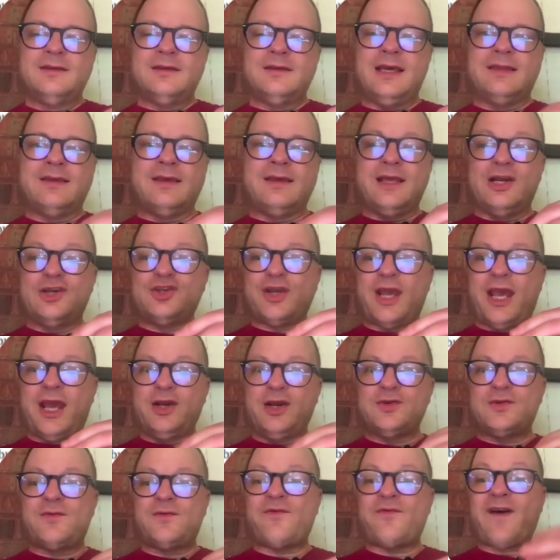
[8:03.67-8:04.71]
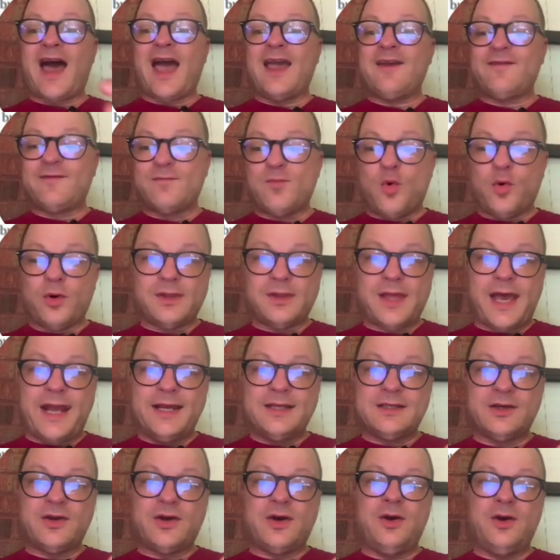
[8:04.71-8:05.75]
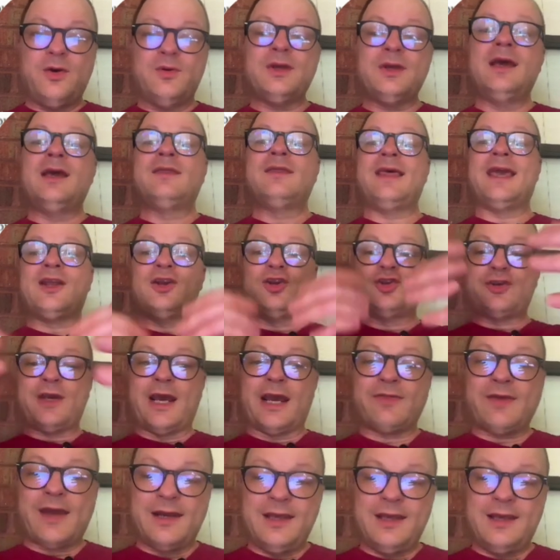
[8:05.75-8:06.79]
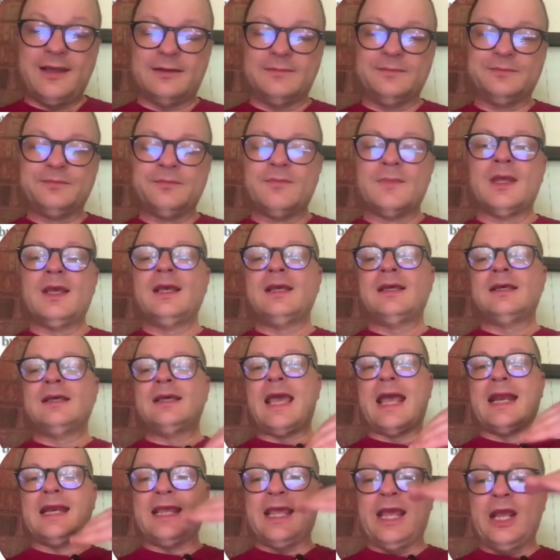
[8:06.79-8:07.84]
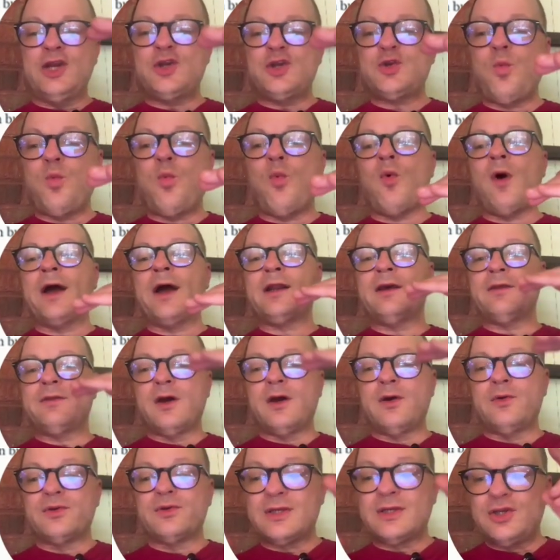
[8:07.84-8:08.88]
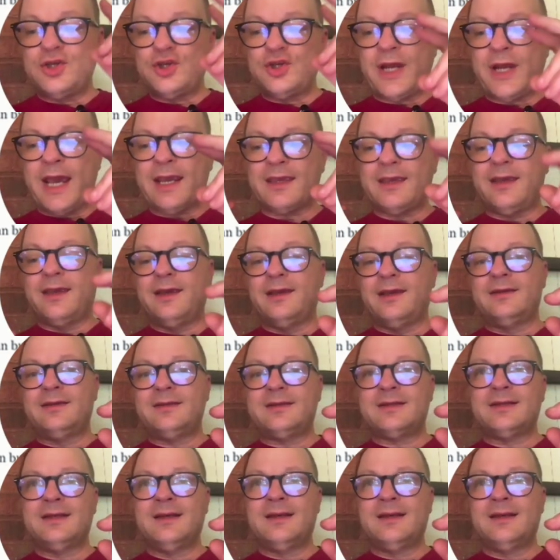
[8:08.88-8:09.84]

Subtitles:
And then they change 5 more lines of code, they can check that in. And each one of those check-ins,